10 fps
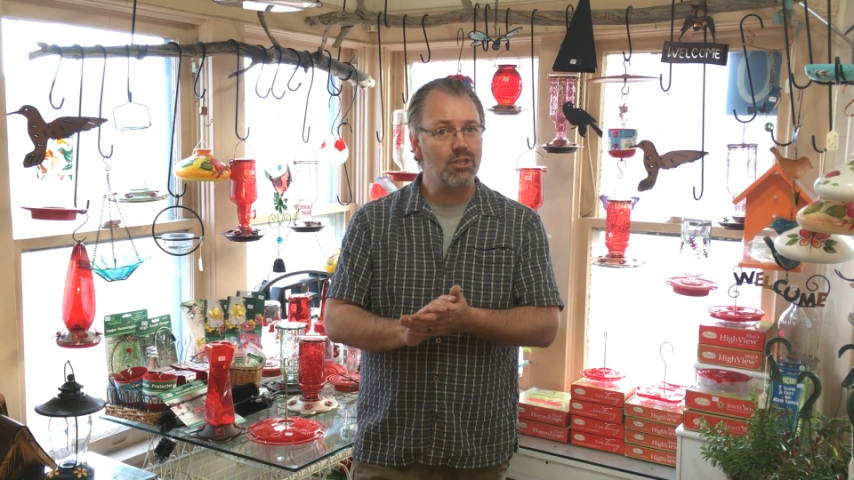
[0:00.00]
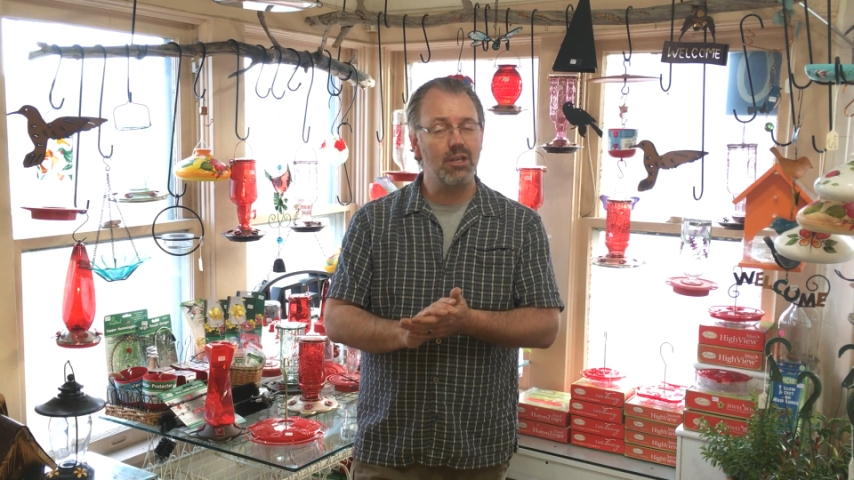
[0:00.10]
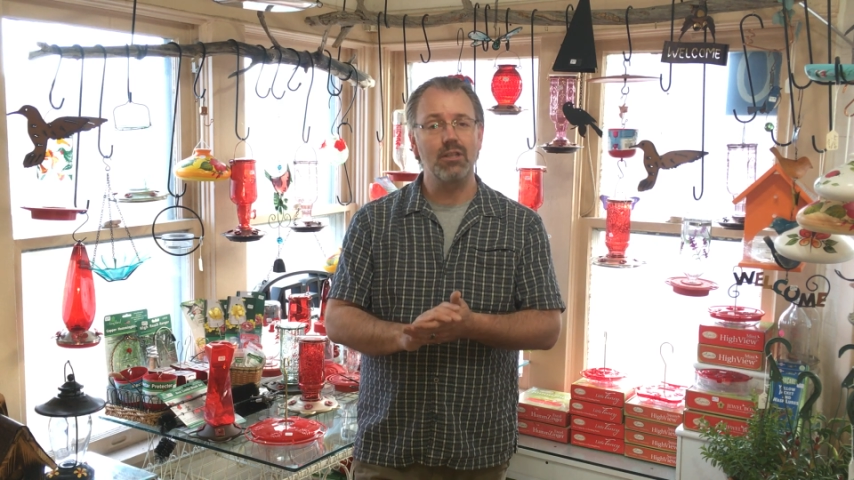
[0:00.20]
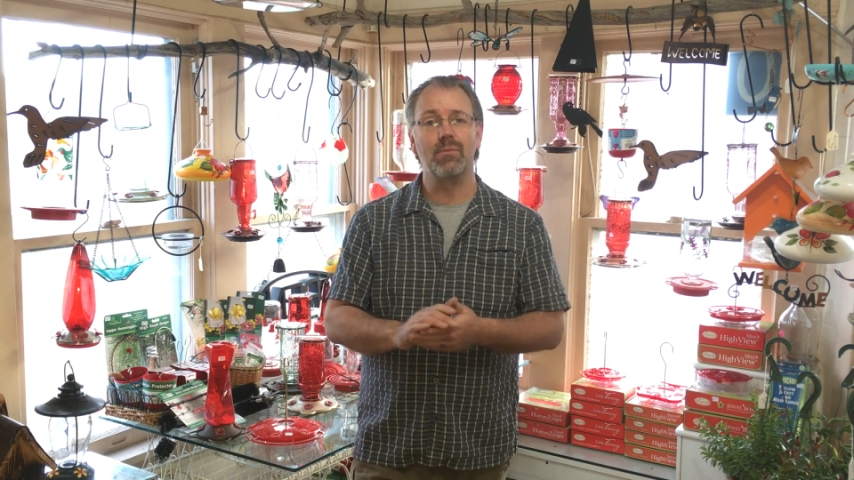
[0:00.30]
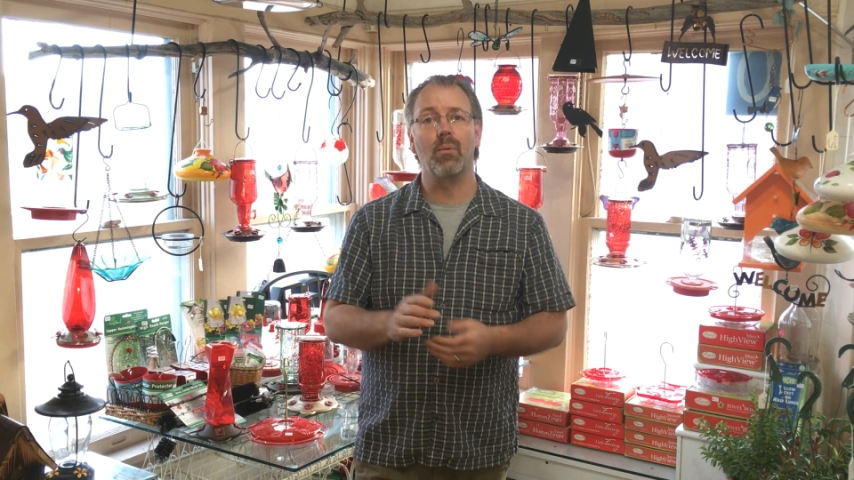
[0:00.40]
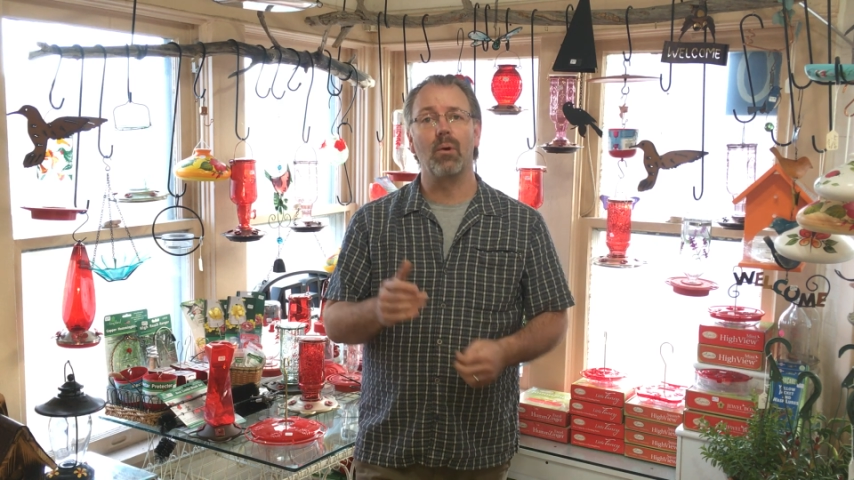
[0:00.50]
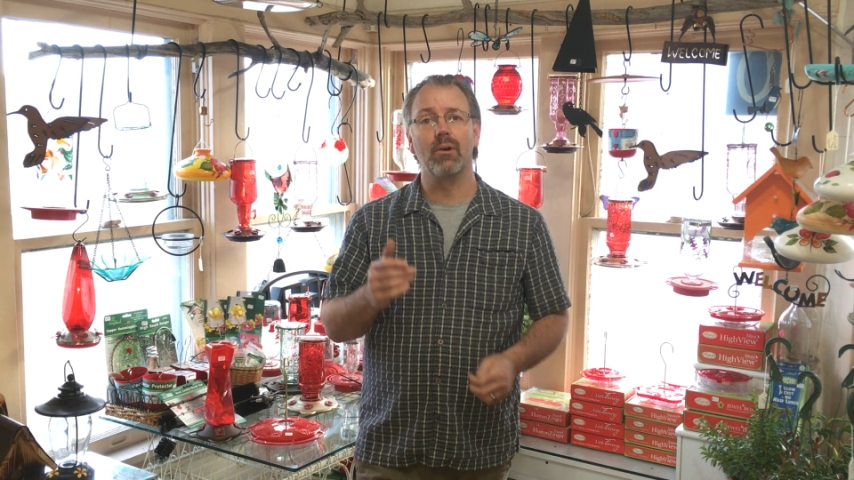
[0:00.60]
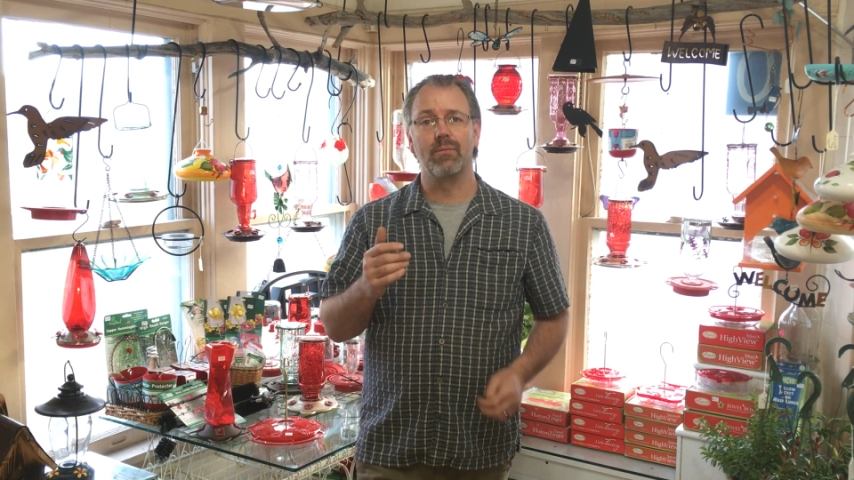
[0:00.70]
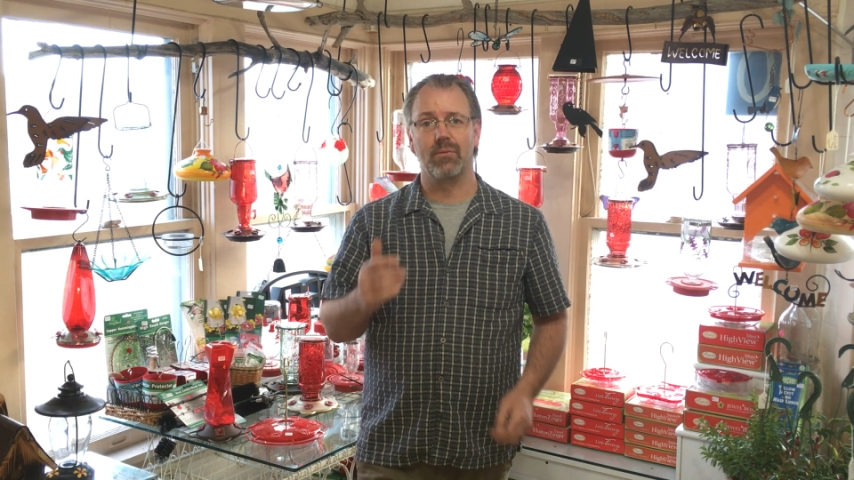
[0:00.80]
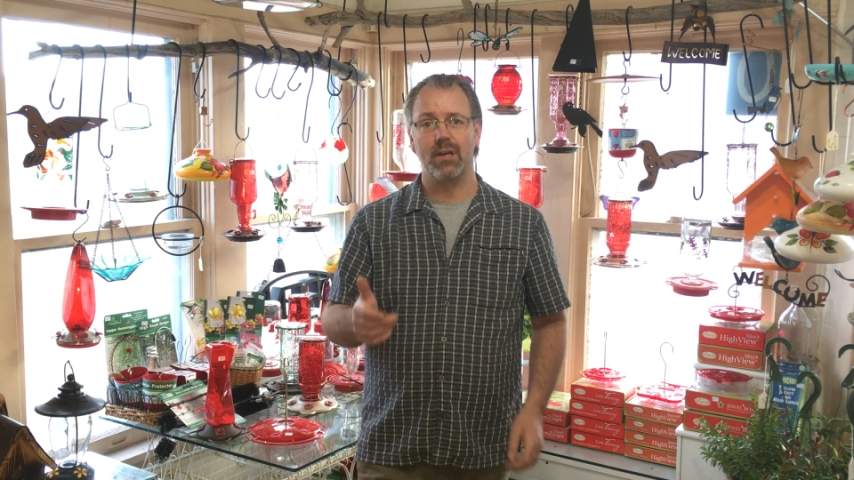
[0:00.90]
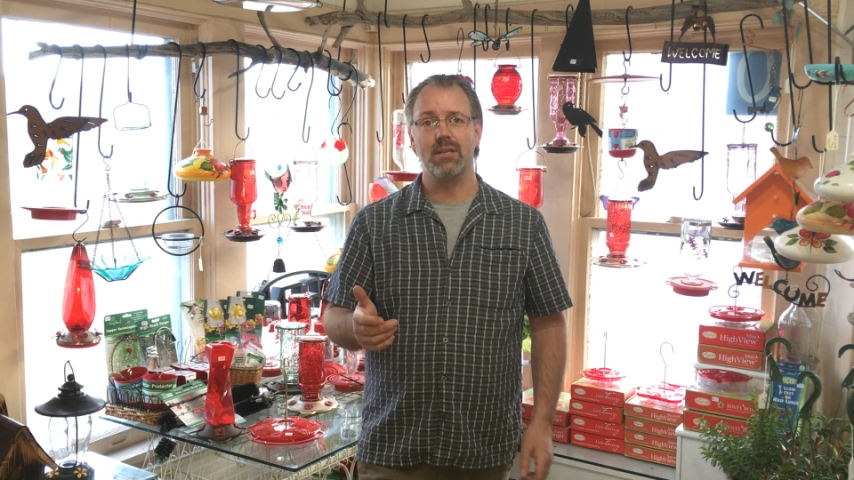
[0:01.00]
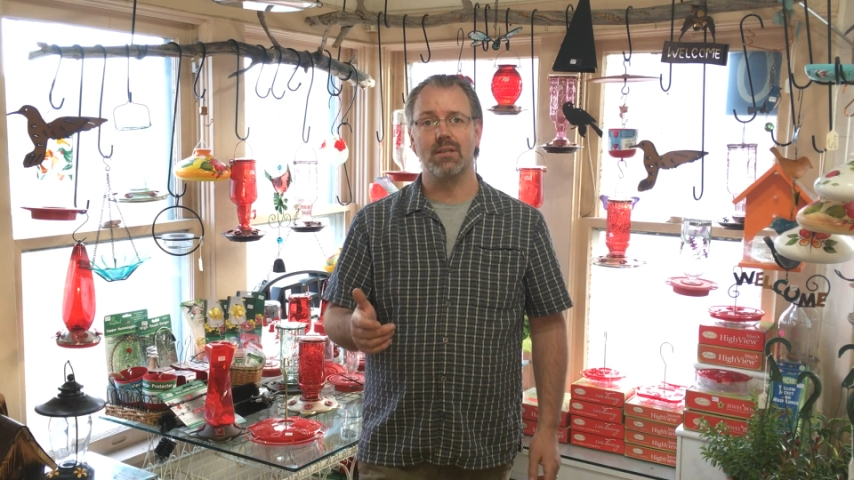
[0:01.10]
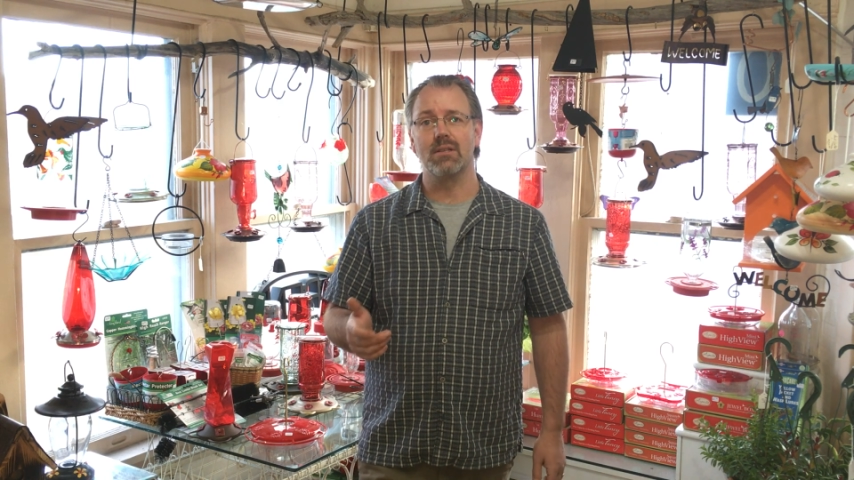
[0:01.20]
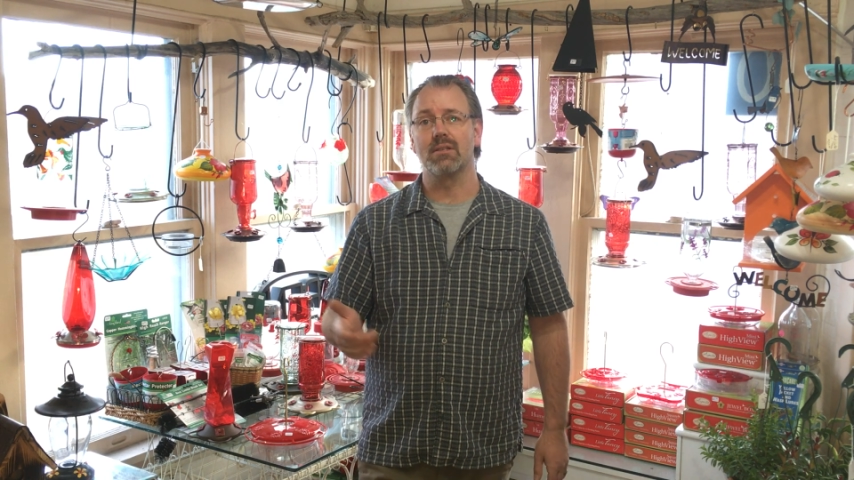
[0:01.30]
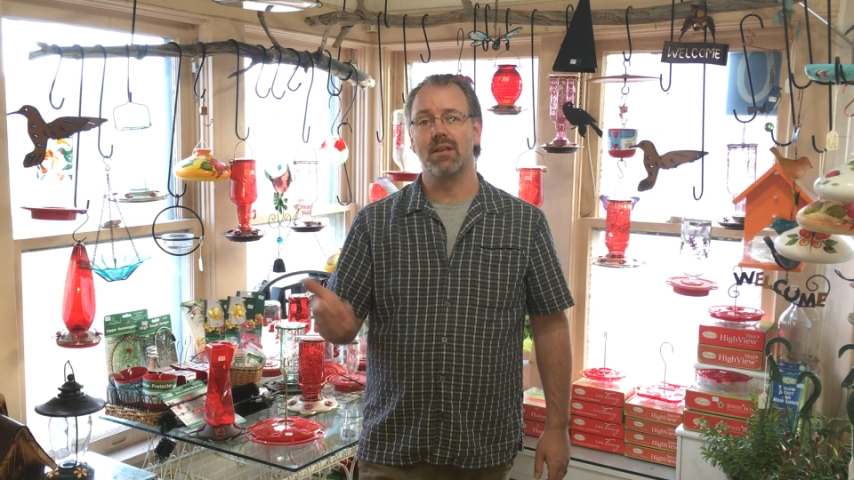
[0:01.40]
is for
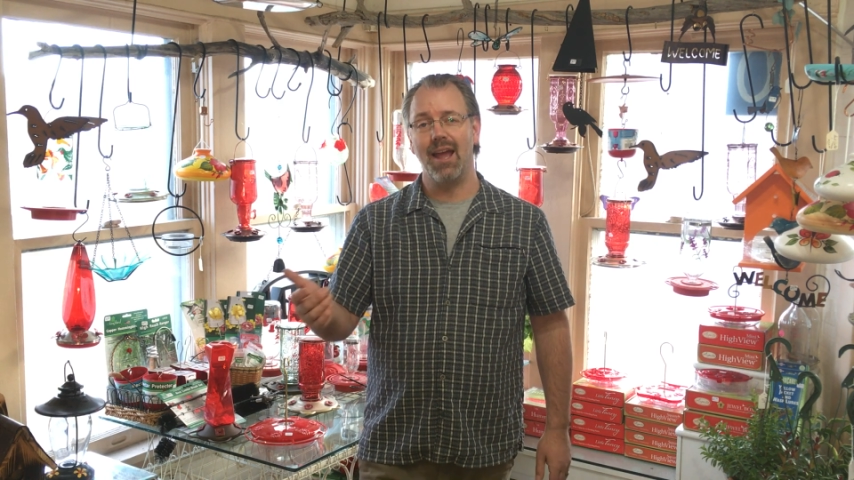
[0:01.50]
freezes.